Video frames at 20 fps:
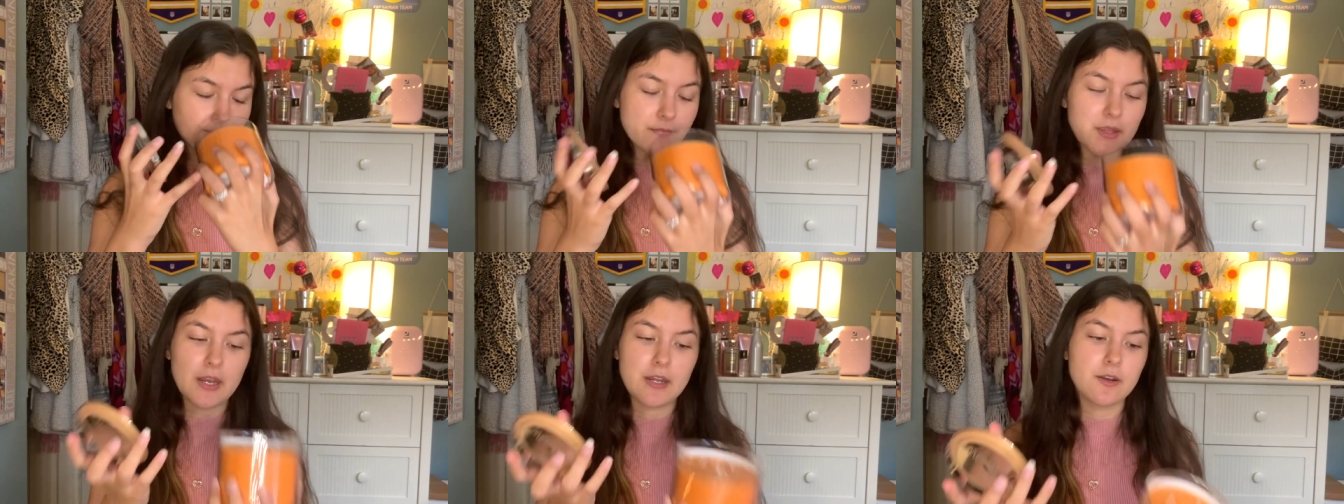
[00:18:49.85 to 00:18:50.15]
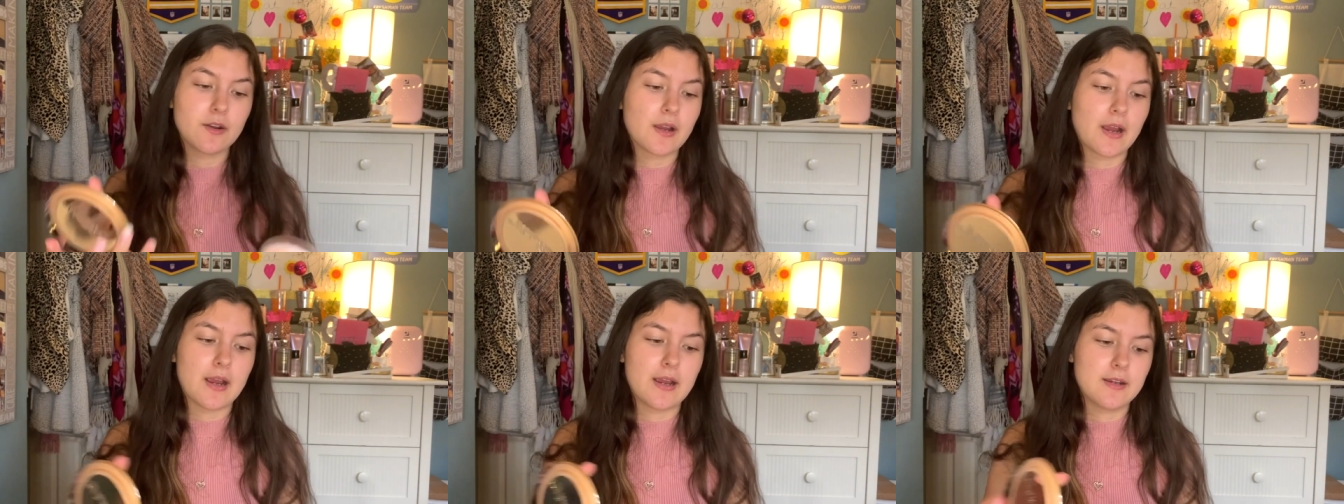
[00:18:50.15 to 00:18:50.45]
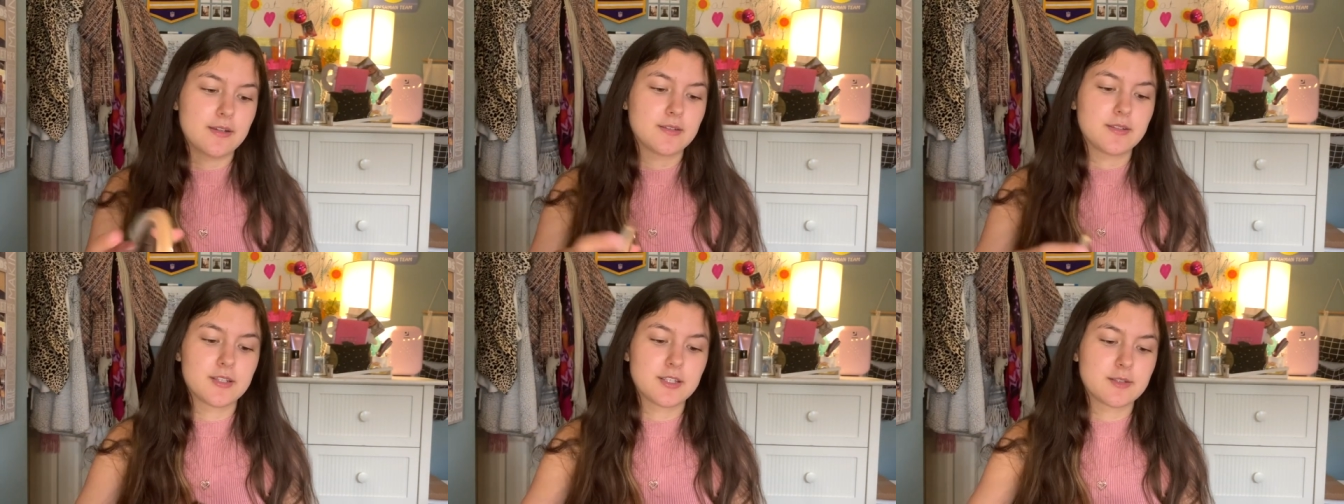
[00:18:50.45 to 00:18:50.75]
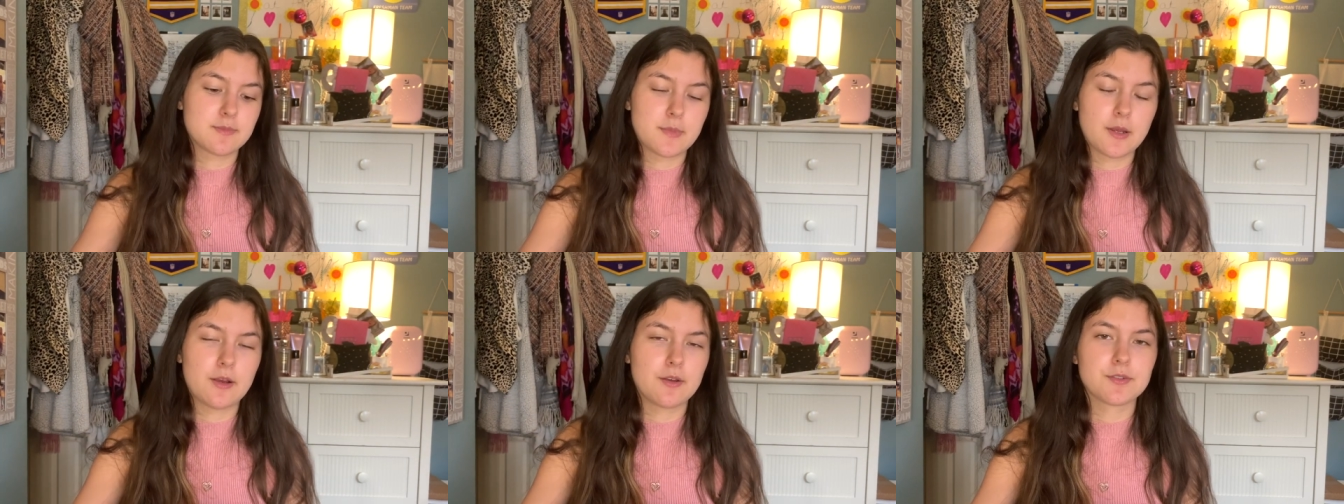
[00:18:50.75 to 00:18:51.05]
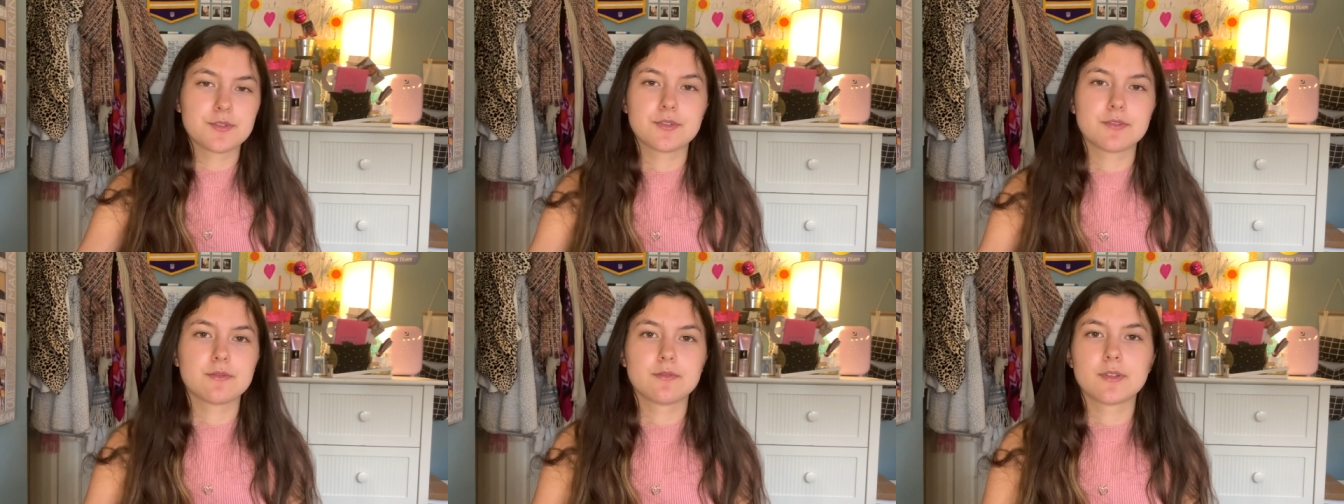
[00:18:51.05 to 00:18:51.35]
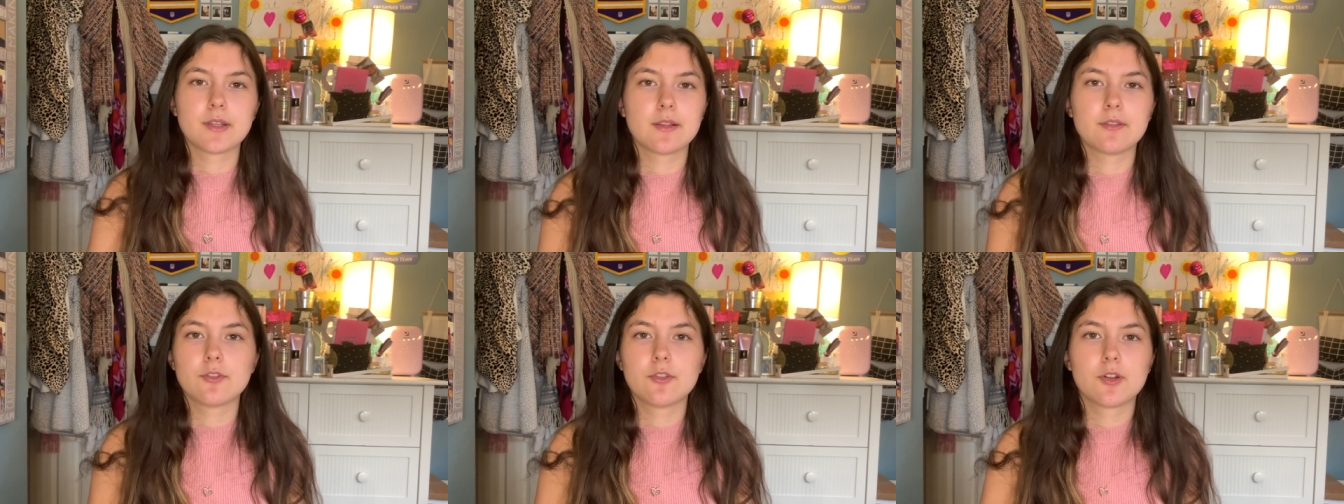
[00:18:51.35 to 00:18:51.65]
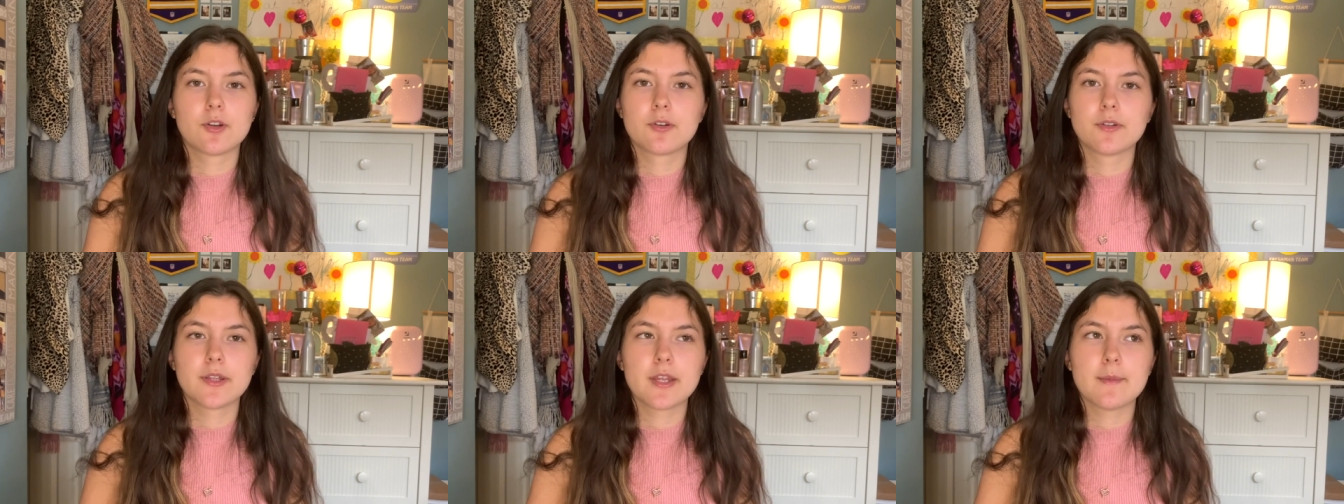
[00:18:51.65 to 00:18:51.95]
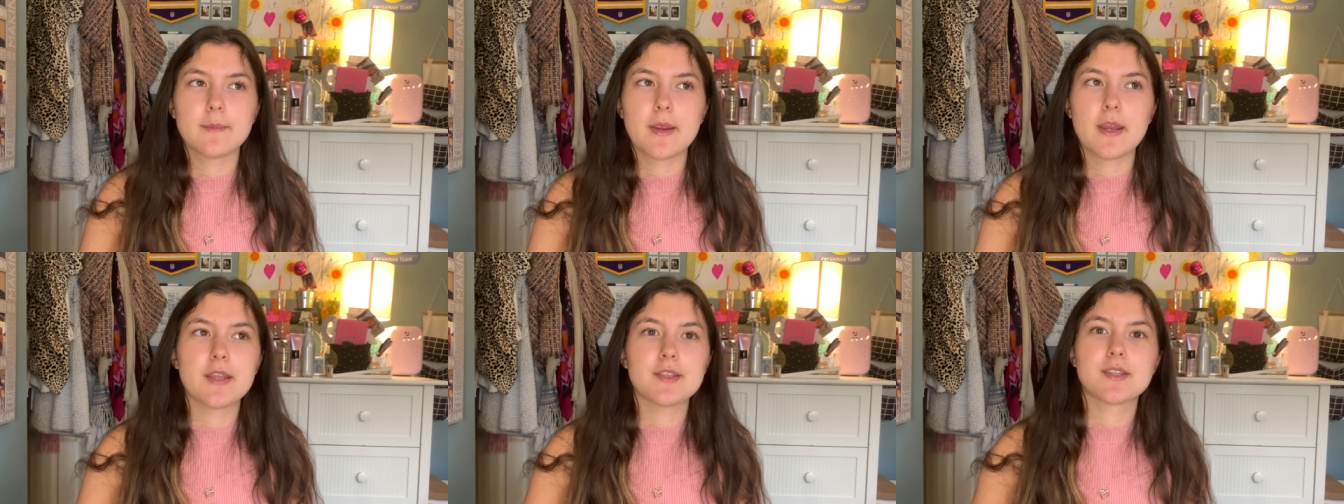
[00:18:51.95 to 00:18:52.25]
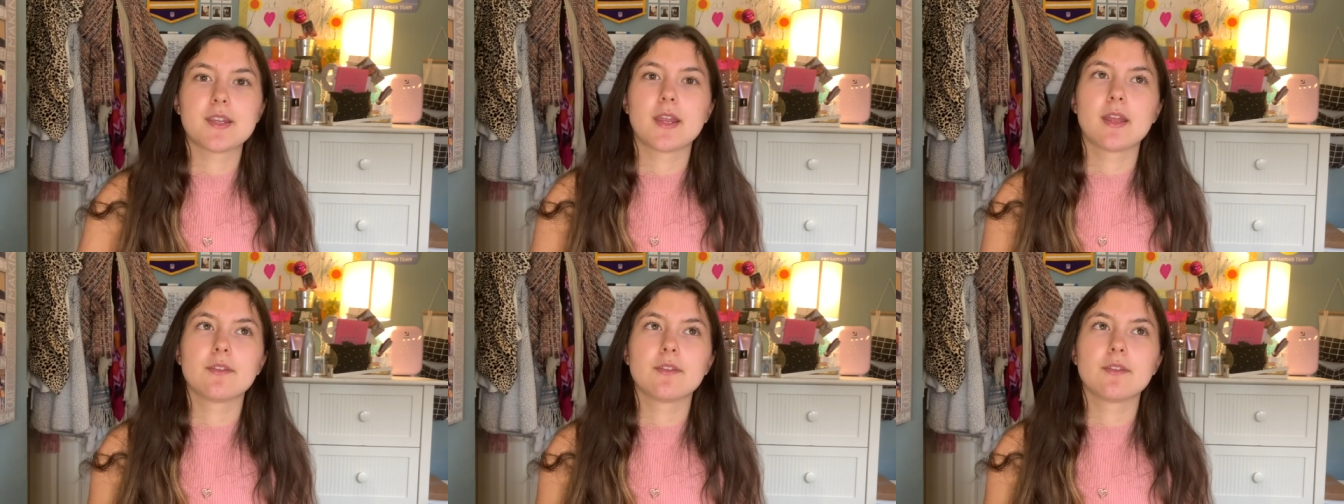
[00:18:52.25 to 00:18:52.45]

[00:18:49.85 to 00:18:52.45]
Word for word: And you guys, this smells like literally amazing.